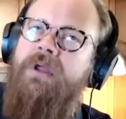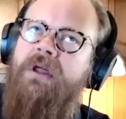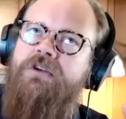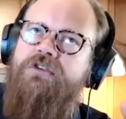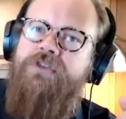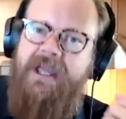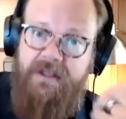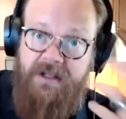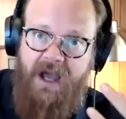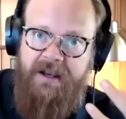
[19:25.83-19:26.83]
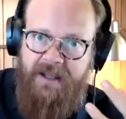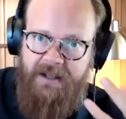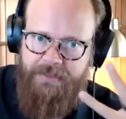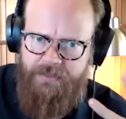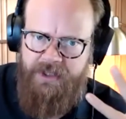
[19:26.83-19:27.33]
understand the Godhead,
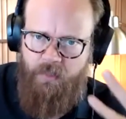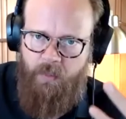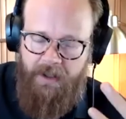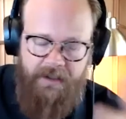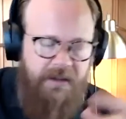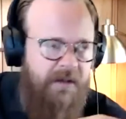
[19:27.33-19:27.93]
3 in 1.